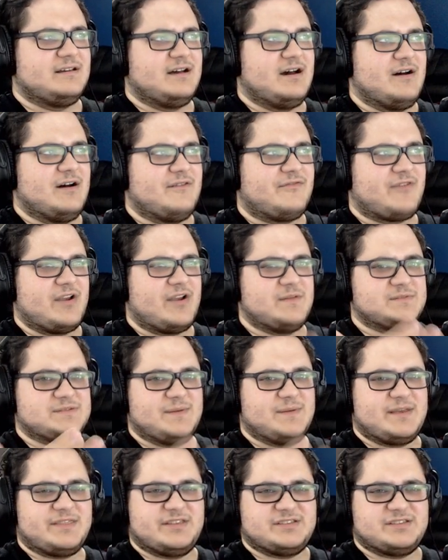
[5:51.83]
frames to
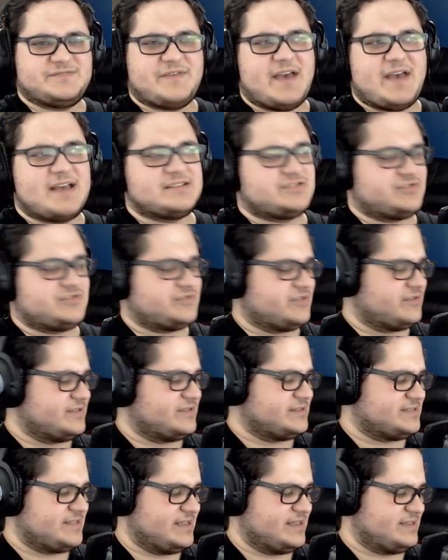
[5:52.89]
make things faster and all
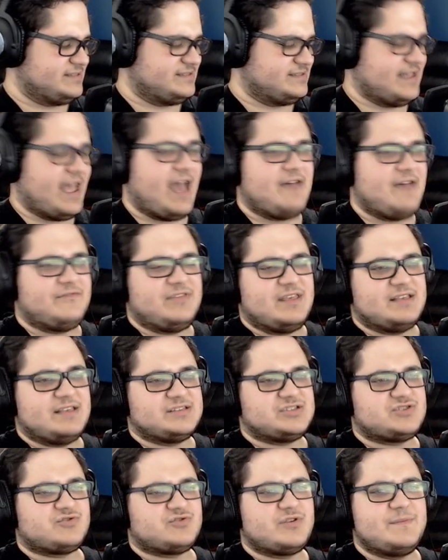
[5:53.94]
these things. They have the
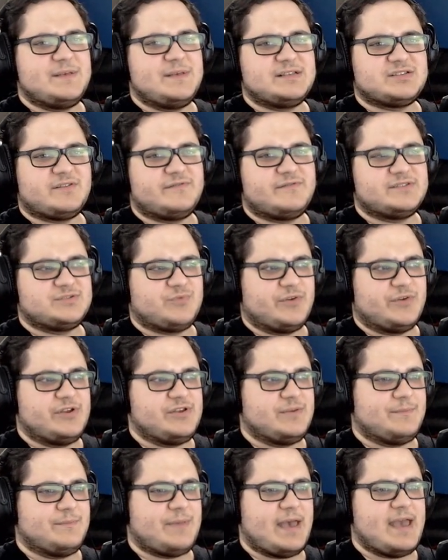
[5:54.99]
streaming service where you
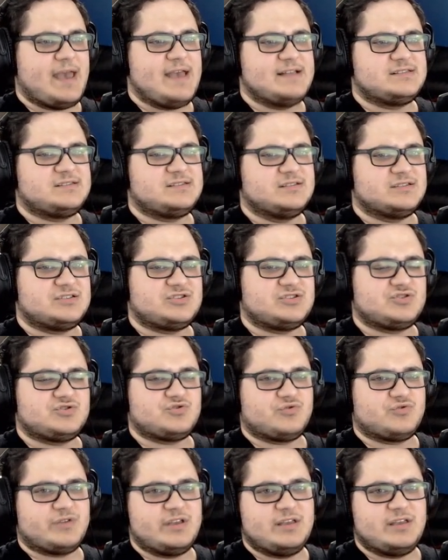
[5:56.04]
can pay to
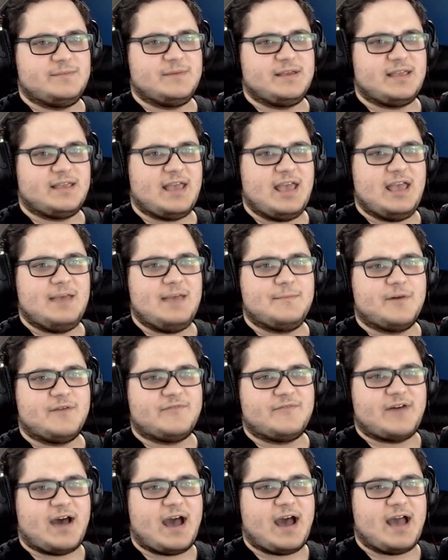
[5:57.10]
stream a game
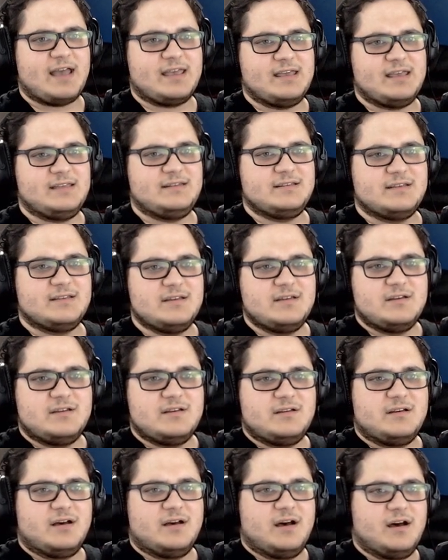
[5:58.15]
off a high-end
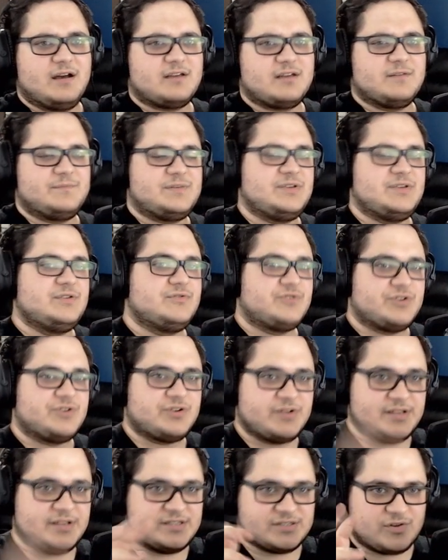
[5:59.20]
computer,
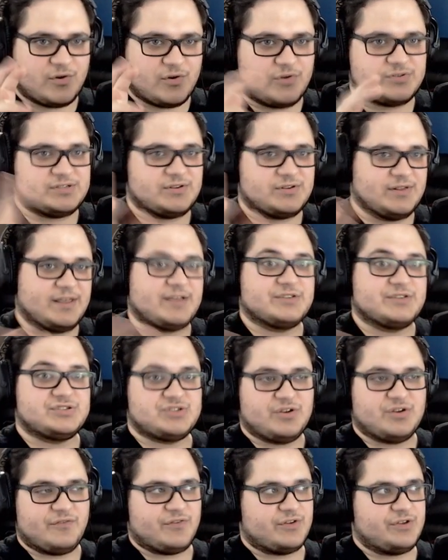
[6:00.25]
in quotes, you know, like a
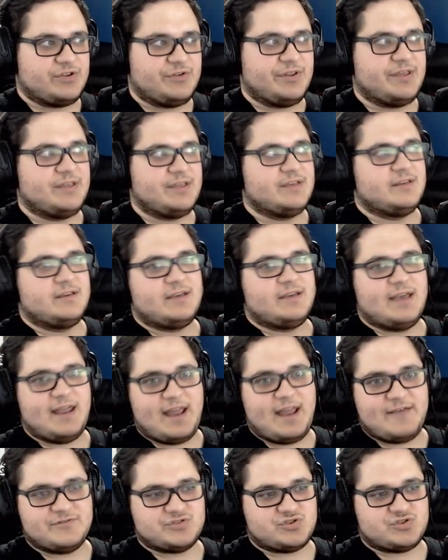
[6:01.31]
server unit, and
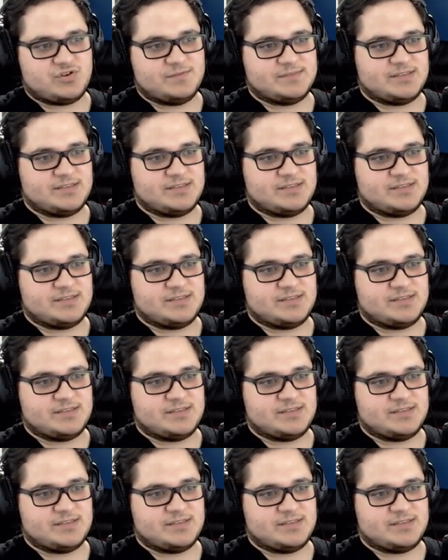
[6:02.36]
have it streamed to